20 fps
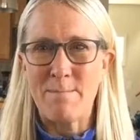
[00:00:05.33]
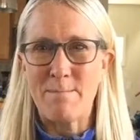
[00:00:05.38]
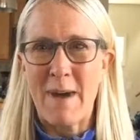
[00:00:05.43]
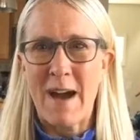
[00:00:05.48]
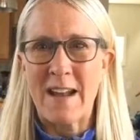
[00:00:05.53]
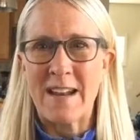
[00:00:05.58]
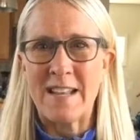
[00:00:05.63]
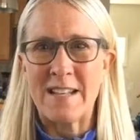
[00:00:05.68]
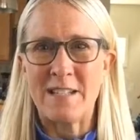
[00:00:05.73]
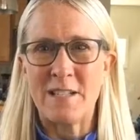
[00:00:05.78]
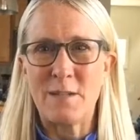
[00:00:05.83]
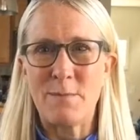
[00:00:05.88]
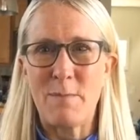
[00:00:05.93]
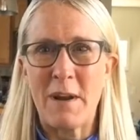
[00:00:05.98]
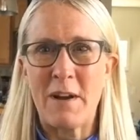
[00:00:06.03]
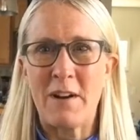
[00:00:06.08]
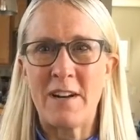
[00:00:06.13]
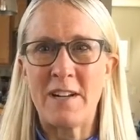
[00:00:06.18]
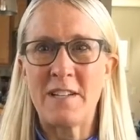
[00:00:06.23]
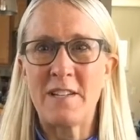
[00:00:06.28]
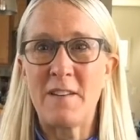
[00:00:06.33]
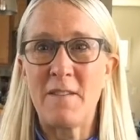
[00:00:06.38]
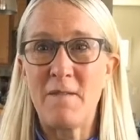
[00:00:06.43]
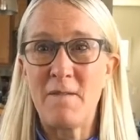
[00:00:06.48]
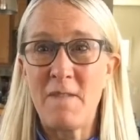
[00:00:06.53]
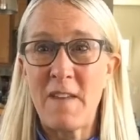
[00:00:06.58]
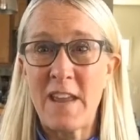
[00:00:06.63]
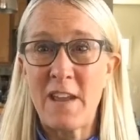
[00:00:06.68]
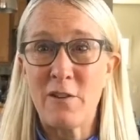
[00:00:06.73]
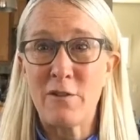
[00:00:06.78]
body, and spirit to
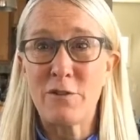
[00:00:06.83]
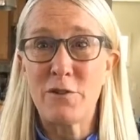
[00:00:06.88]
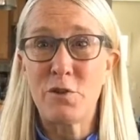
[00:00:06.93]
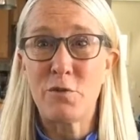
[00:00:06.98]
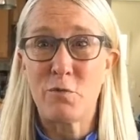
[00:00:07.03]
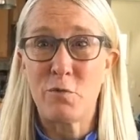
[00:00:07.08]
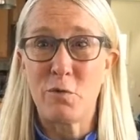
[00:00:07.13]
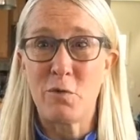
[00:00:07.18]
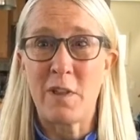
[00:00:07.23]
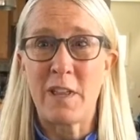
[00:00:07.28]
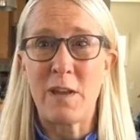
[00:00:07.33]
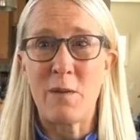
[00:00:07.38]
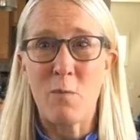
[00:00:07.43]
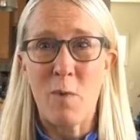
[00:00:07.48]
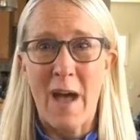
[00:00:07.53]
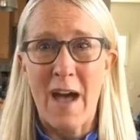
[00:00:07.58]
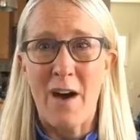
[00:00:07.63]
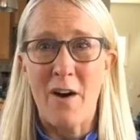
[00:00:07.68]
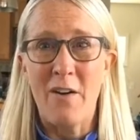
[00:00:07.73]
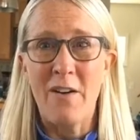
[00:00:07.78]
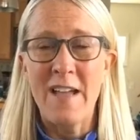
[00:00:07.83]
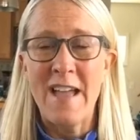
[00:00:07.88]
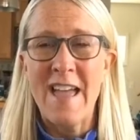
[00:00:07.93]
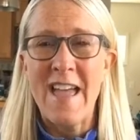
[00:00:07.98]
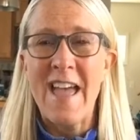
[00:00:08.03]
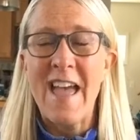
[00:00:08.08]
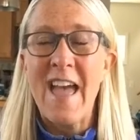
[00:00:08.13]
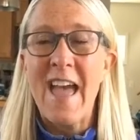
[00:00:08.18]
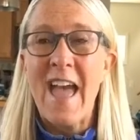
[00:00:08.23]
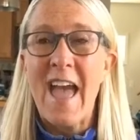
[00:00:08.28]
feel truly well,
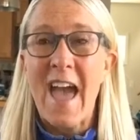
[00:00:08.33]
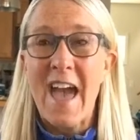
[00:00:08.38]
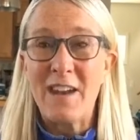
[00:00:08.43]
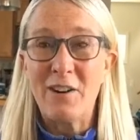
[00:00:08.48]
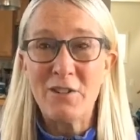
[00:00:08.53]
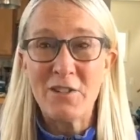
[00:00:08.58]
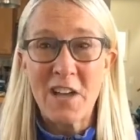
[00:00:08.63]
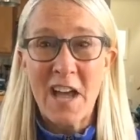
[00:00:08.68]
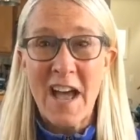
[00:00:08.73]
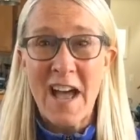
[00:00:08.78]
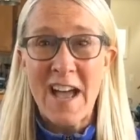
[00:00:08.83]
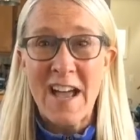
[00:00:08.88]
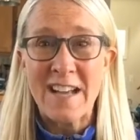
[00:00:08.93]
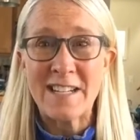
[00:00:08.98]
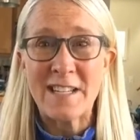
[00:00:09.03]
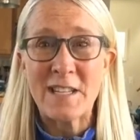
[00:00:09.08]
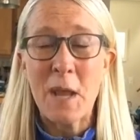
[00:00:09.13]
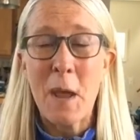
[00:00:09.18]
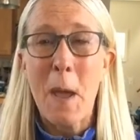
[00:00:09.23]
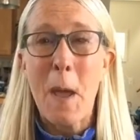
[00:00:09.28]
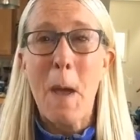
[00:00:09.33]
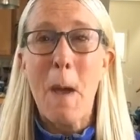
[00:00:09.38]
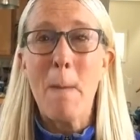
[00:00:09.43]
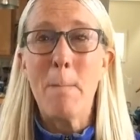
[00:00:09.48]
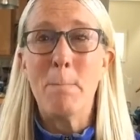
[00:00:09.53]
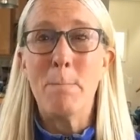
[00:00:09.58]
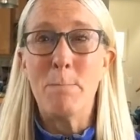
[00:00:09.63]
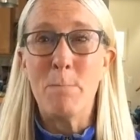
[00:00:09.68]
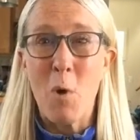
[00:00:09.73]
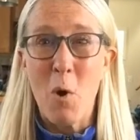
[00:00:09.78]
energized,
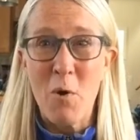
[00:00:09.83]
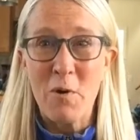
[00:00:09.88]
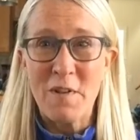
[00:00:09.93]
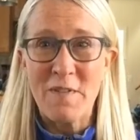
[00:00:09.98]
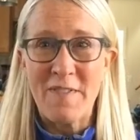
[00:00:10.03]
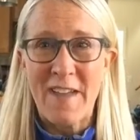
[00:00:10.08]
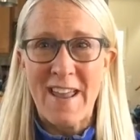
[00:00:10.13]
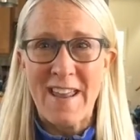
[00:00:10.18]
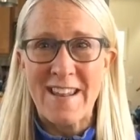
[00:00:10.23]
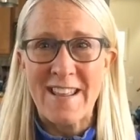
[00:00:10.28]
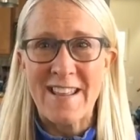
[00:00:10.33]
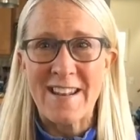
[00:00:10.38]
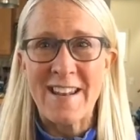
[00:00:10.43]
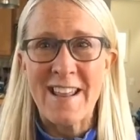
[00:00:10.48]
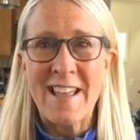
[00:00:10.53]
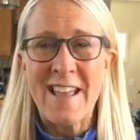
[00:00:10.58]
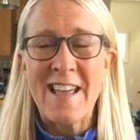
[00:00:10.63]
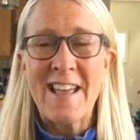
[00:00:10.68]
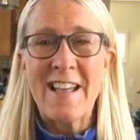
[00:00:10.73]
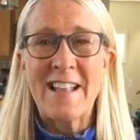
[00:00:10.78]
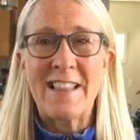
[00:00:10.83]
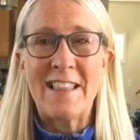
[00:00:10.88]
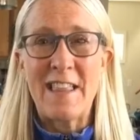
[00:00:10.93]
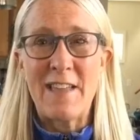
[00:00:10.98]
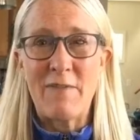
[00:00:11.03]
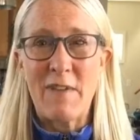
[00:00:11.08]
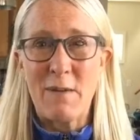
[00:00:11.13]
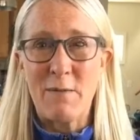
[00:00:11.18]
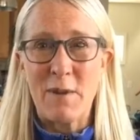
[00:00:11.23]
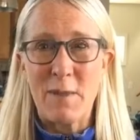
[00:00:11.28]
motivated,
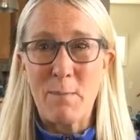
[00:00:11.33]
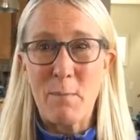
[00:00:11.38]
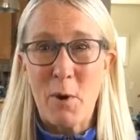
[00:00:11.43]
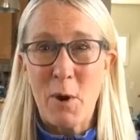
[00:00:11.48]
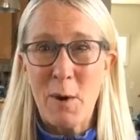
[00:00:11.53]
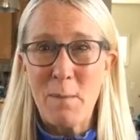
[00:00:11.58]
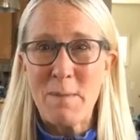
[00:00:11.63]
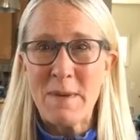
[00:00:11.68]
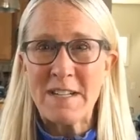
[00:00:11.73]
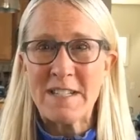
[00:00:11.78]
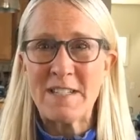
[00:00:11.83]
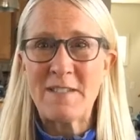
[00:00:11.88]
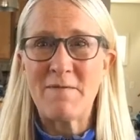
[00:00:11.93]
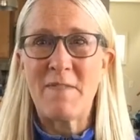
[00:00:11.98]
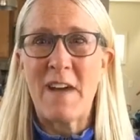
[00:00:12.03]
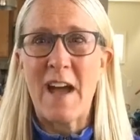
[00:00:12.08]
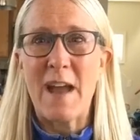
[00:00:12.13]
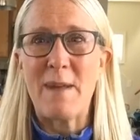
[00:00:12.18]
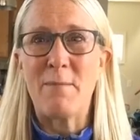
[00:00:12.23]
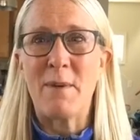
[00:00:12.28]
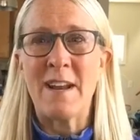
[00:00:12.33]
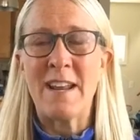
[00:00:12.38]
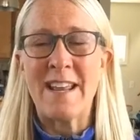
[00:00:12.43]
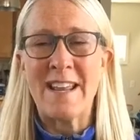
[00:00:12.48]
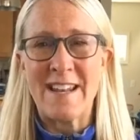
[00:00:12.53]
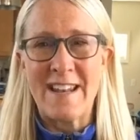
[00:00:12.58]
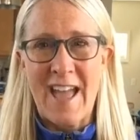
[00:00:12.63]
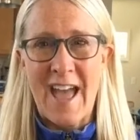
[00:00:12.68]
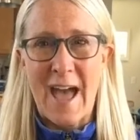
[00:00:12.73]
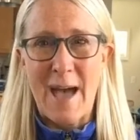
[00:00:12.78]
living with purpose, vibrant,
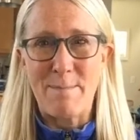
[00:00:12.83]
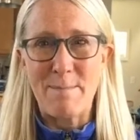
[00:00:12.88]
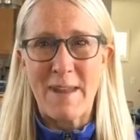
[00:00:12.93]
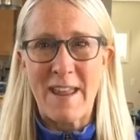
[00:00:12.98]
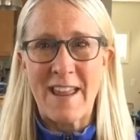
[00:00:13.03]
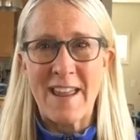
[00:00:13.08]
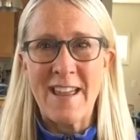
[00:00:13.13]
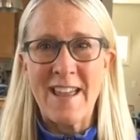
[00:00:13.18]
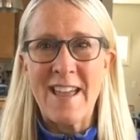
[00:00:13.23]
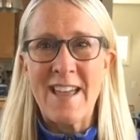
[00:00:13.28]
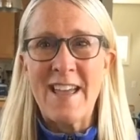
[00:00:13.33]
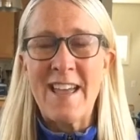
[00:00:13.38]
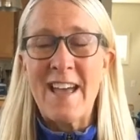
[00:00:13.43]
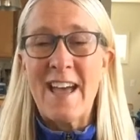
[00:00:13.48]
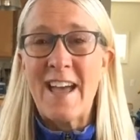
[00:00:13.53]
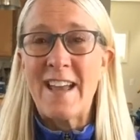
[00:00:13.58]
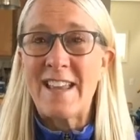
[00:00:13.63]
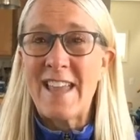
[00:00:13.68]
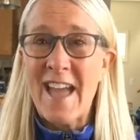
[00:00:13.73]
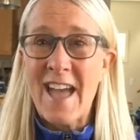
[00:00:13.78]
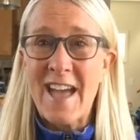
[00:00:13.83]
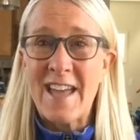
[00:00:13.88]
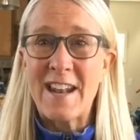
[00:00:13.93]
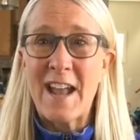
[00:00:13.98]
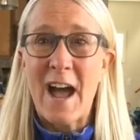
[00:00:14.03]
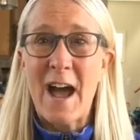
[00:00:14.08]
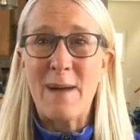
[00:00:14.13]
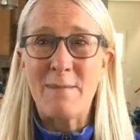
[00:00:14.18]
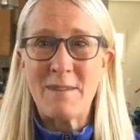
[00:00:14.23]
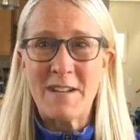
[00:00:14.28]
and happy. Again,
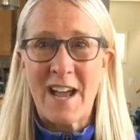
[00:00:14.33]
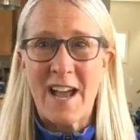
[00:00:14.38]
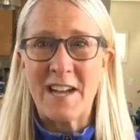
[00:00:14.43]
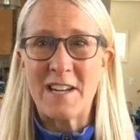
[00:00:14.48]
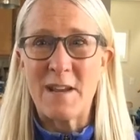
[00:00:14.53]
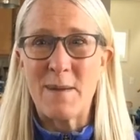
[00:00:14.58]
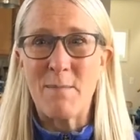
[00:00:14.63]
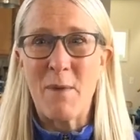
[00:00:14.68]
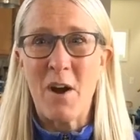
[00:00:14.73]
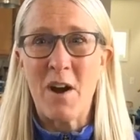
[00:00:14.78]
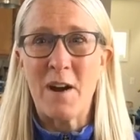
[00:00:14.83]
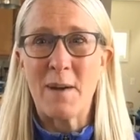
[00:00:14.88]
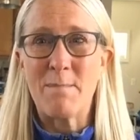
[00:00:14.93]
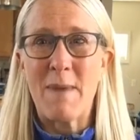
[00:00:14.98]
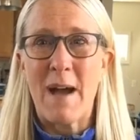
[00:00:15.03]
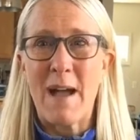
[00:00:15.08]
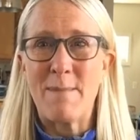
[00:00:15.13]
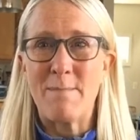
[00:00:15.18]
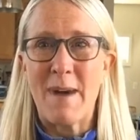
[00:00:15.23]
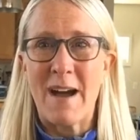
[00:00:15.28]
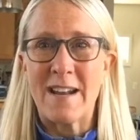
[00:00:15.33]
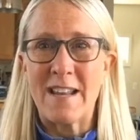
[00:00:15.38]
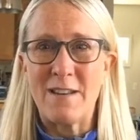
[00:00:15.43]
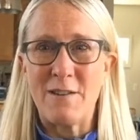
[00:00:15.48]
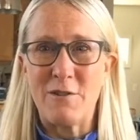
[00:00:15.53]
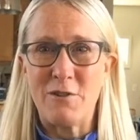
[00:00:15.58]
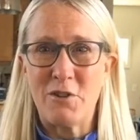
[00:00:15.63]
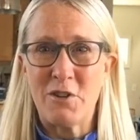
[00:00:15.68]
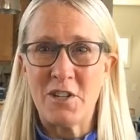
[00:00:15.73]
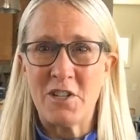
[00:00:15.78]
I'm Tanya Mark, mind, body,
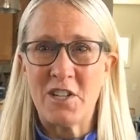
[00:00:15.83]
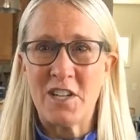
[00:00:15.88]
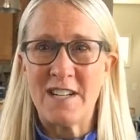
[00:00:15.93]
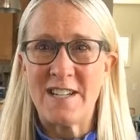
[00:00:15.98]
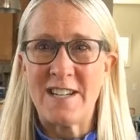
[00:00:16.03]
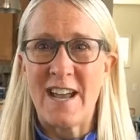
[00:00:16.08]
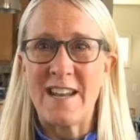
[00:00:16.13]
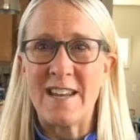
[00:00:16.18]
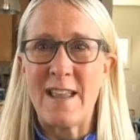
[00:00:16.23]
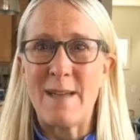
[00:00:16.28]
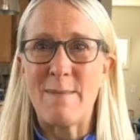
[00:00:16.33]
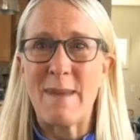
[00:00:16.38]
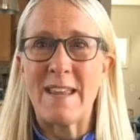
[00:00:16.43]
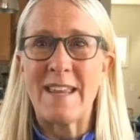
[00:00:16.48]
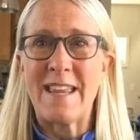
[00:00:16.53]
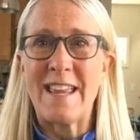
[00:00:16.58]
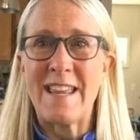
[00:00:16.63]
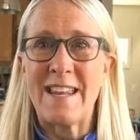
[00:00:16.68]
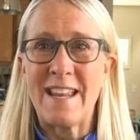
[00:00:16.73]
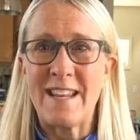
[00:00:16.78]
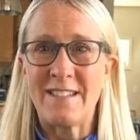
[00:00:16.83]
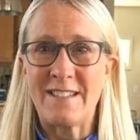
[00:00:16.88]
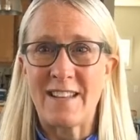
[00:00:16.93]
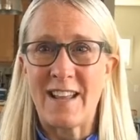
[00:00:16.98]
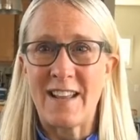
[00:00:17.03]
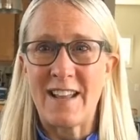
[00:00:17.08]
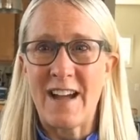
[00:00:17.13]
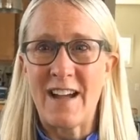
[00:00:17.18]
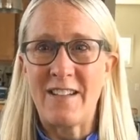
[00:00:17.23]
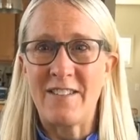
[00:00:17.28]
nutrition, dynamic eating,
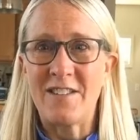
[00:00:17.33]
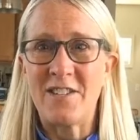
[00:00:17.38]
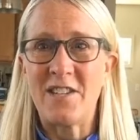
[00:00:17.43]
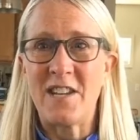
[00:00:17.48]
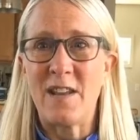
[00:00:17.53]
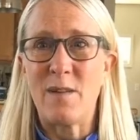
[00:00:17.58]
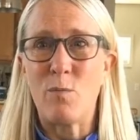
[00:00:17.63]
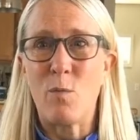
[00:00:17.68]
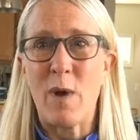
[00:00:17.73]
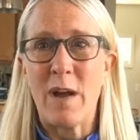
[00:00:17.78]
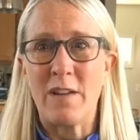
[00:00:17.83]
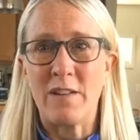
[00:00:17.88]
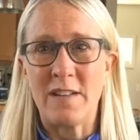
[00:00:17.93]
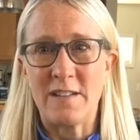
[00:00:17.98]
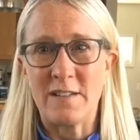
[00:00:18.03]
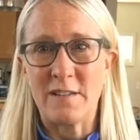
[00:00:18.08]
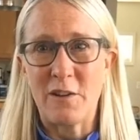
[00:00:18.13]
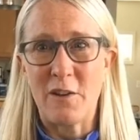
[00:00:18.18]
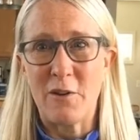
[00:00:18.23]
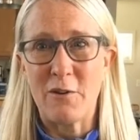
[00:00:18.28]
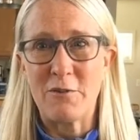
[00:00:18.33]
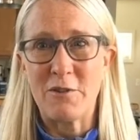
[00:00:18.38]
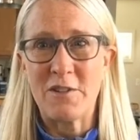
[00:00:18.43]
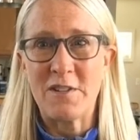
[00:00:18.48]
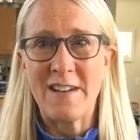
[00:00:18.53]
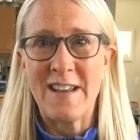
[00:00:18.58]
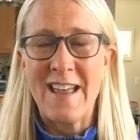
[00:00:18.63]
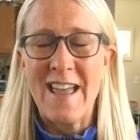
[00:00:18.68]
psychology, and wellness coach.